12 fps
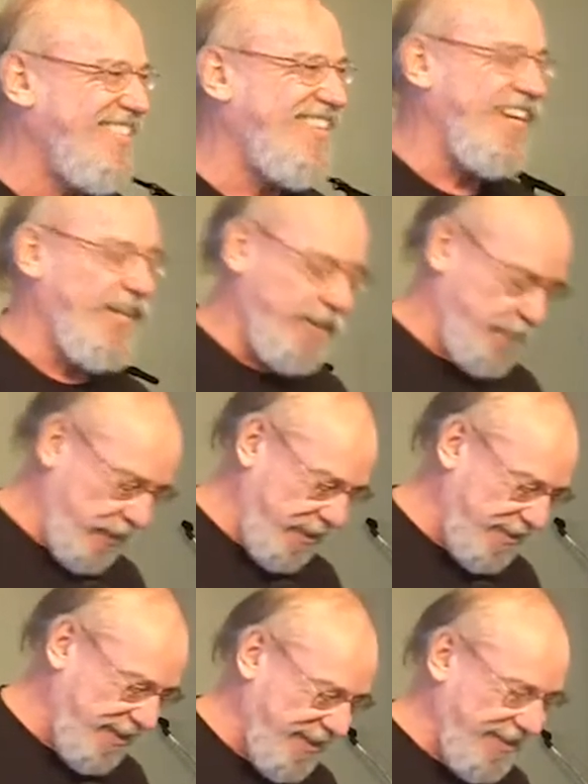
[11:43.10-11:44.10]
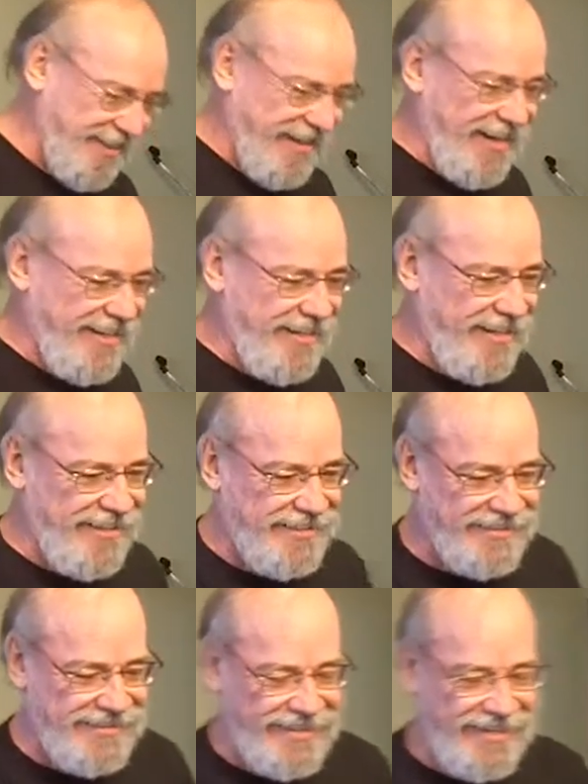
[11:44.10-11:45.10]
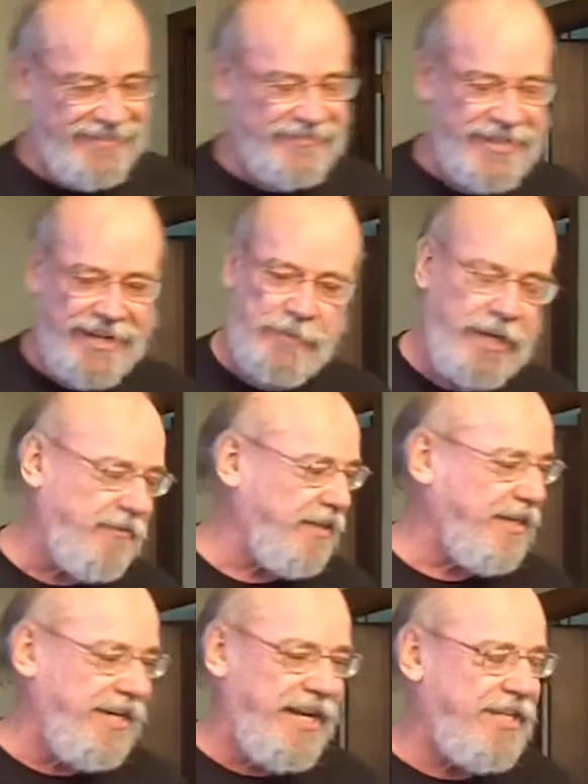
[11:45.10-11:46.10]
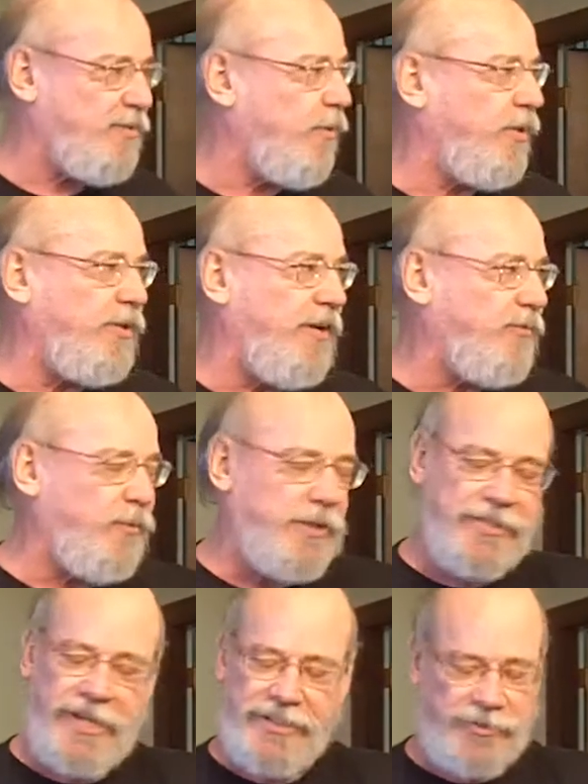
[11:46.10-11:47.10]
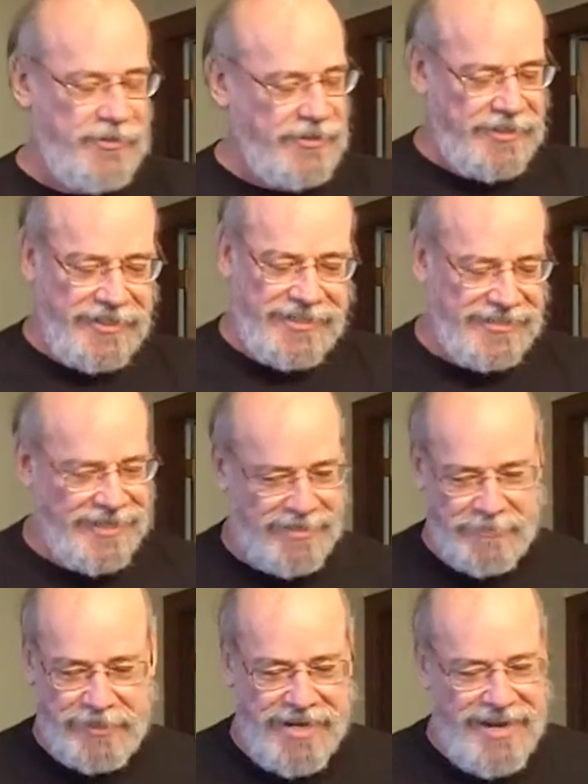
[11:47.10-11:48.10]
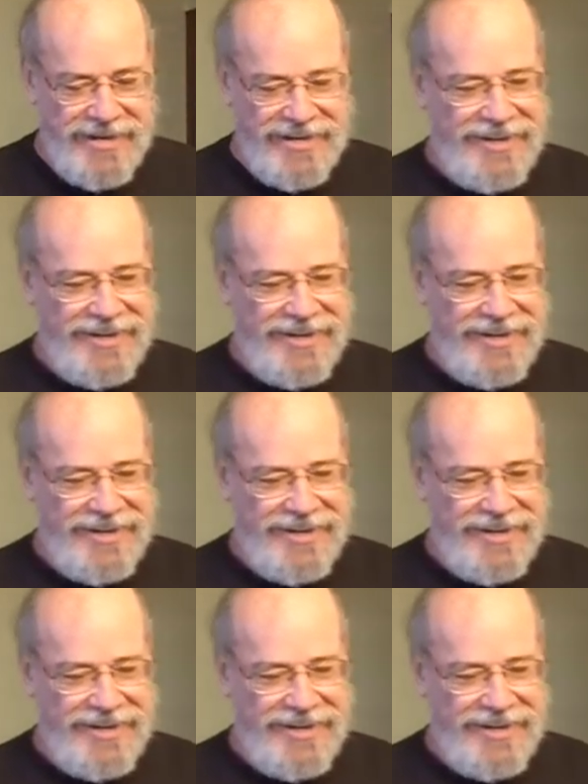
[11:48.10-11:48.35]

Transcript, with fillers: he's in it. He's in it, and uh, I, am not even going to ask whether you have to wear tights or anything like that.